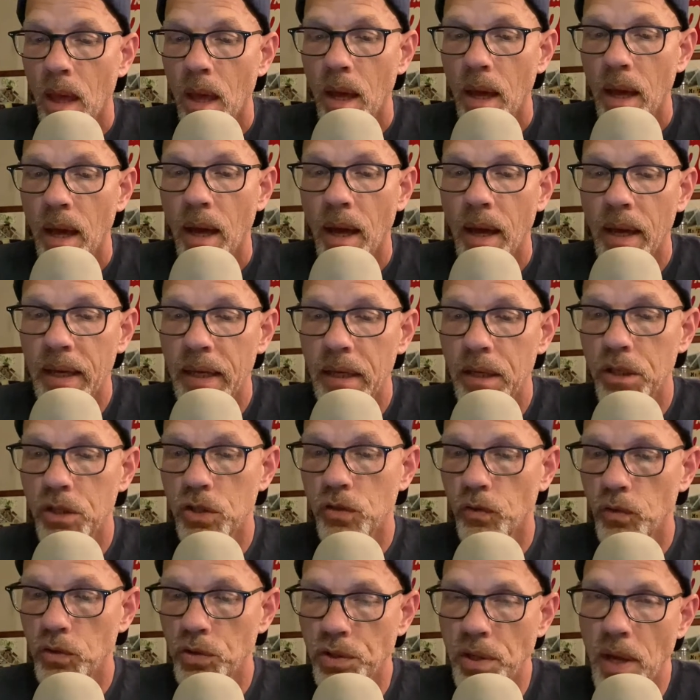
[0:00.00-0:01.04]
uh, it is
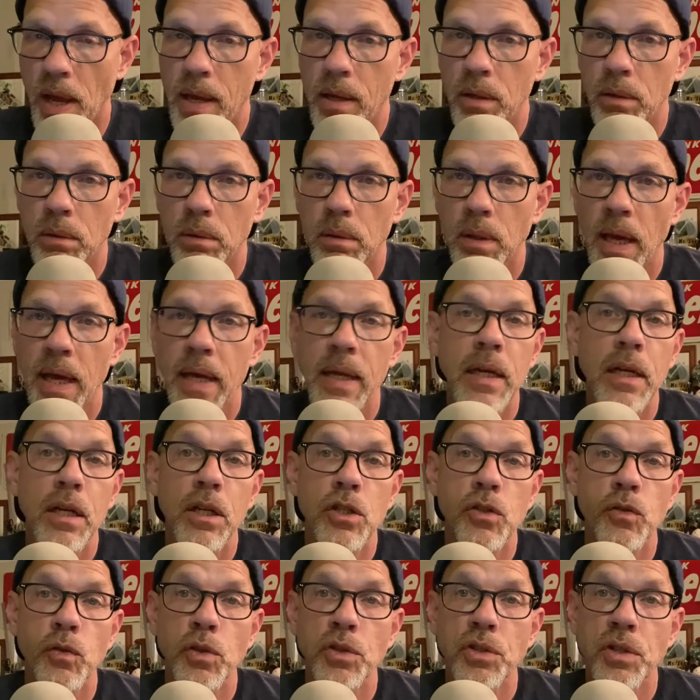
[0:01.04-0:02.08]
for sale, and it is
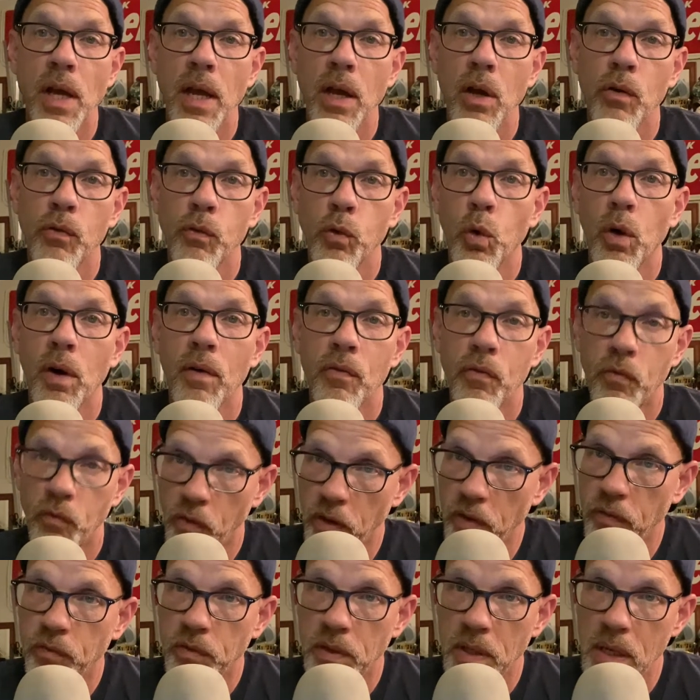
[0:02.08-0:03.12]
for sale for
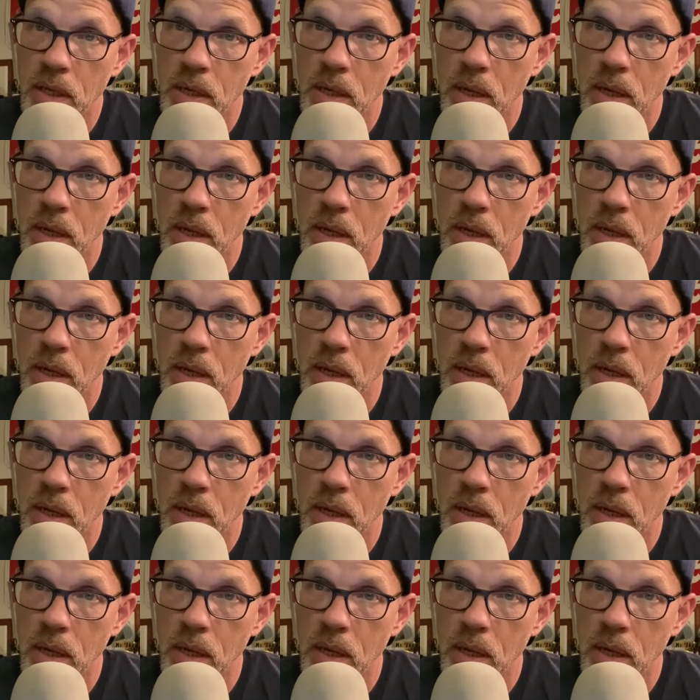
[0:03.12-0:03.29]
fifty